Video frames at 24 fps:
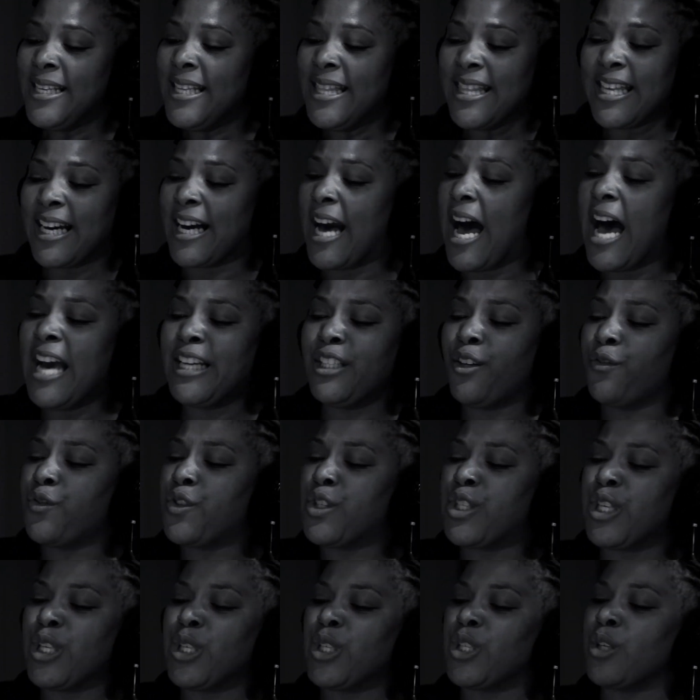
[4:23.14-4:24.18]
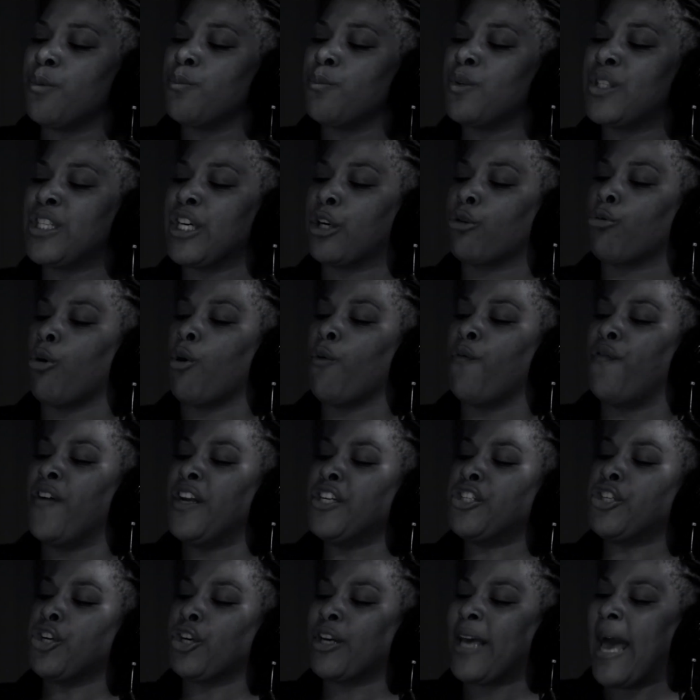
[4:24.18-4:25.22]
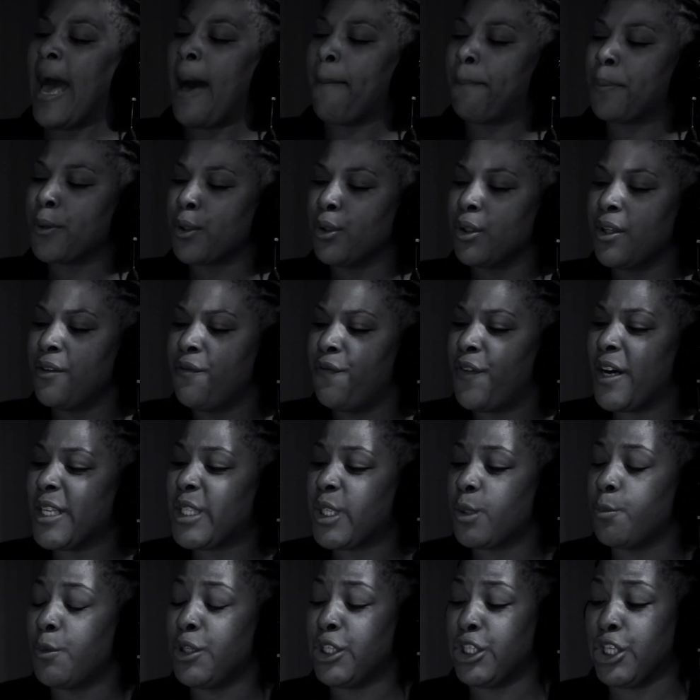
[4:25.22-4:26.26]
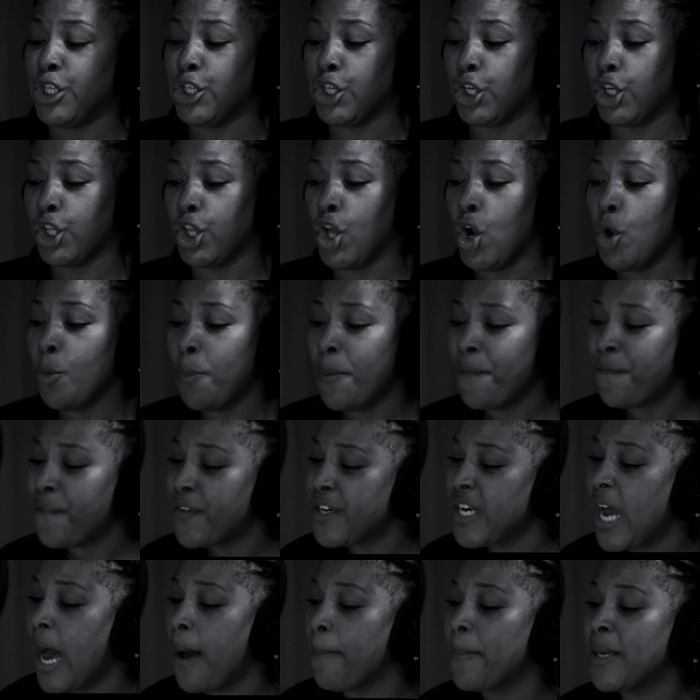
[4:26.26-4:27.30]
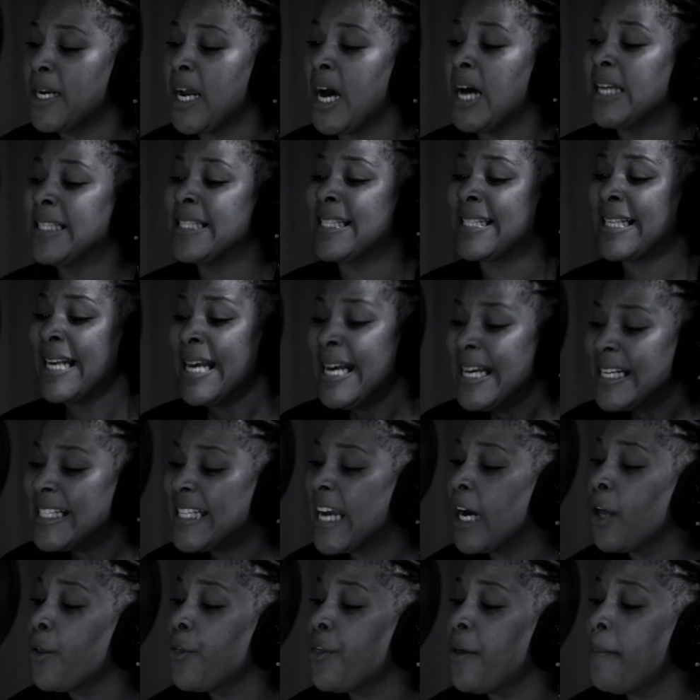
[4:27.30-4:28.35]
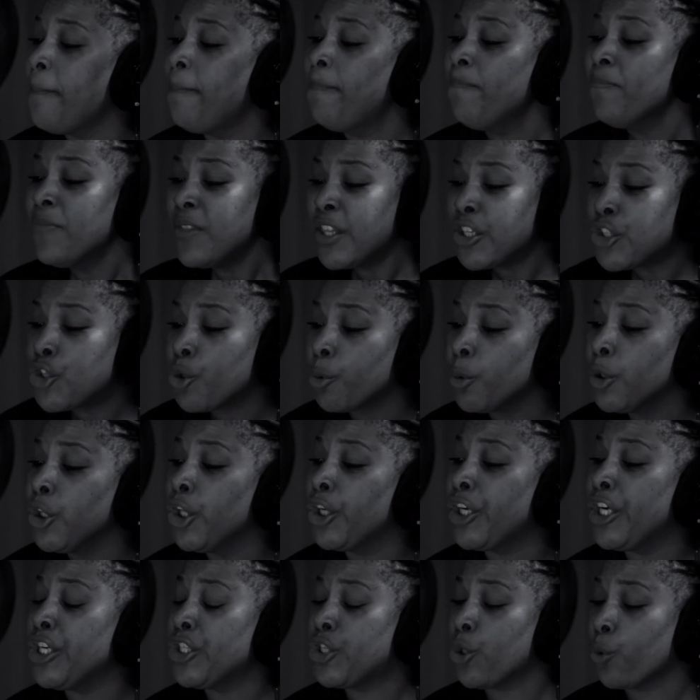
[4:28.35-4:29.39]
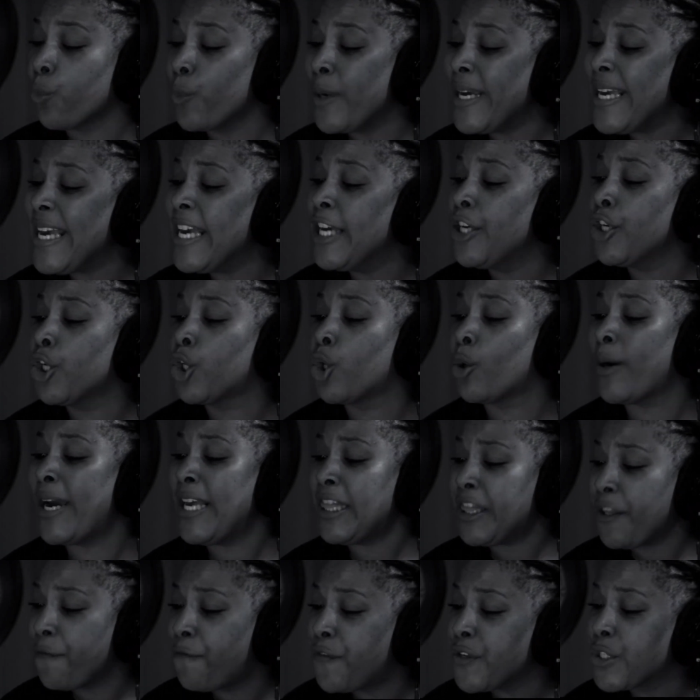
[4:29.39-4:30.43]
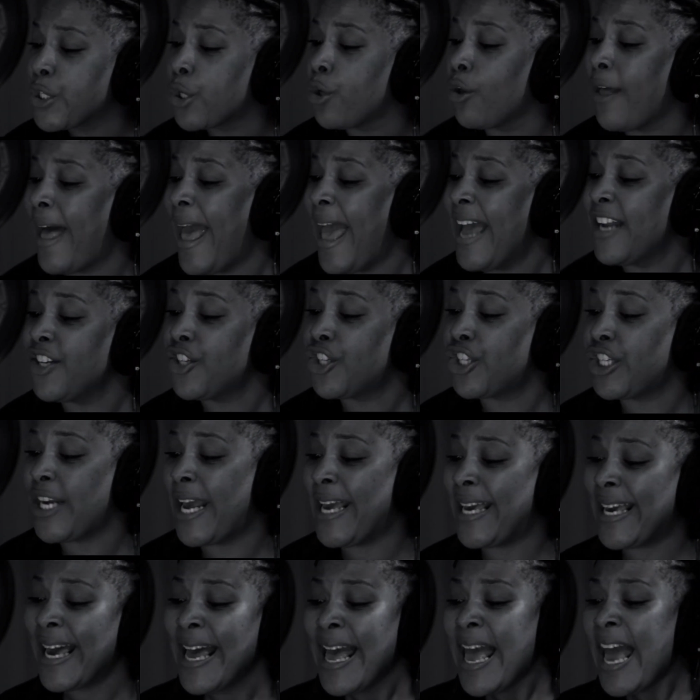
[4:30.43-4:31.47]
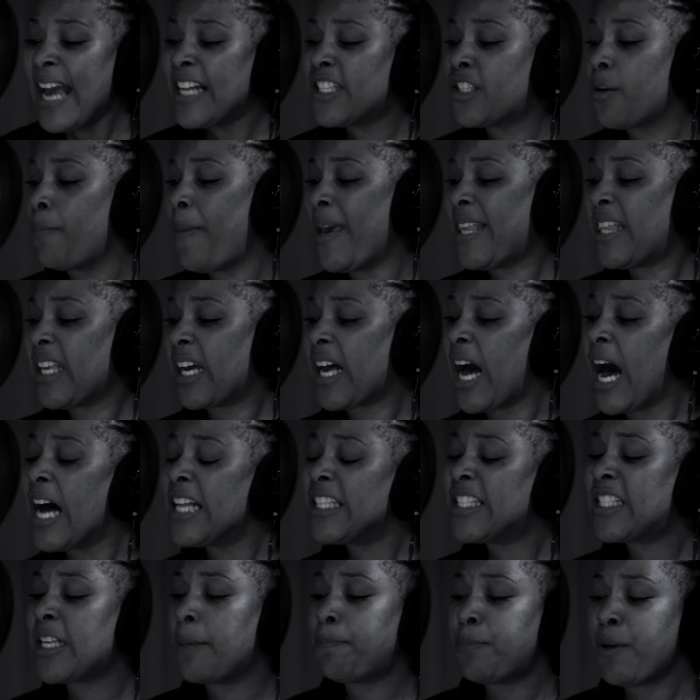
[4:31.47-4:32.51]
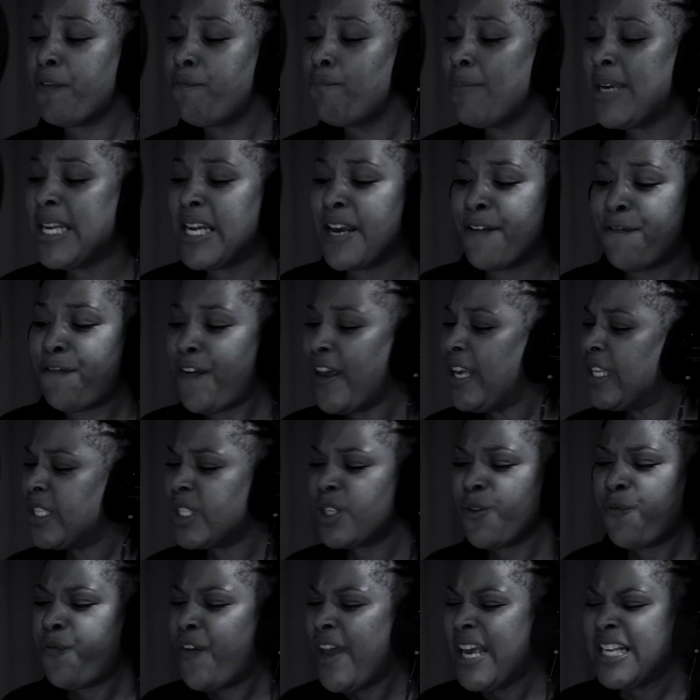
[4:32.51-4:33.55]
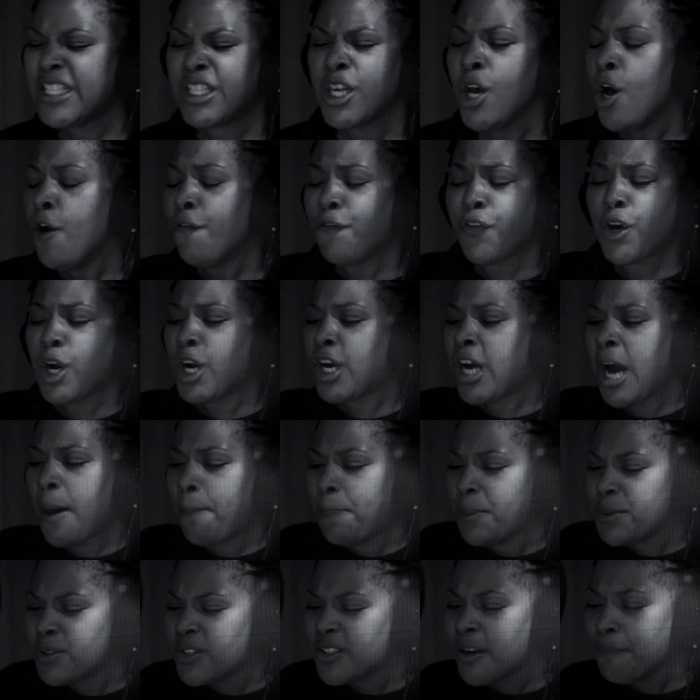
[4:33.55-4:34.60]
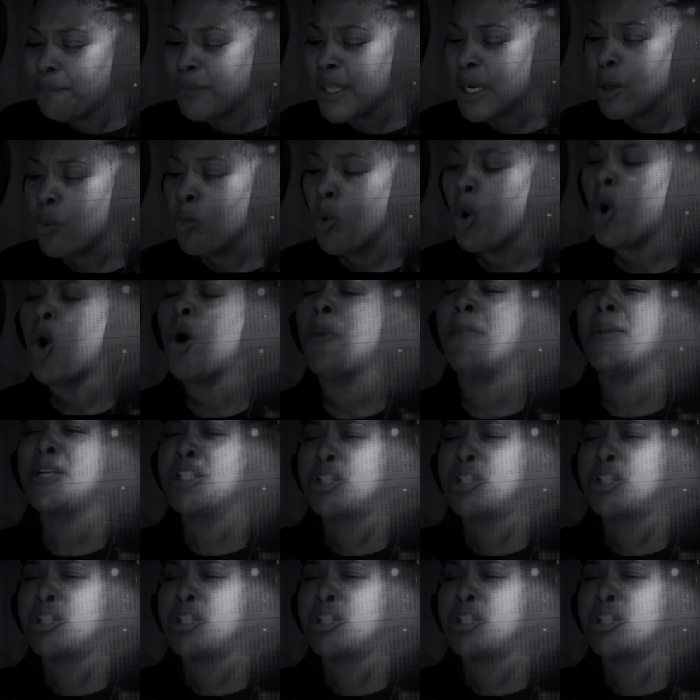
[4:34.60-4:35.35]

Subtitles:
The kind of systems that grow venture capital investments into global phenomenons. Tell them that you are looking to reintegrate the physical handshake and to make the concept of meeting face-to-face for a cup of something warm a